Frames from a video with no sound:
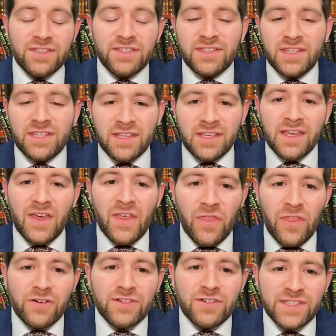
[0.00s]
see
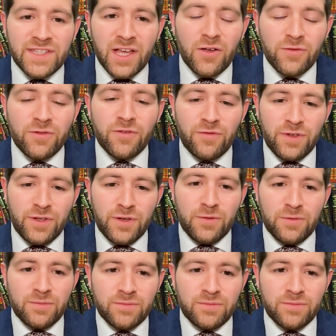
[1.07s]
their self-view?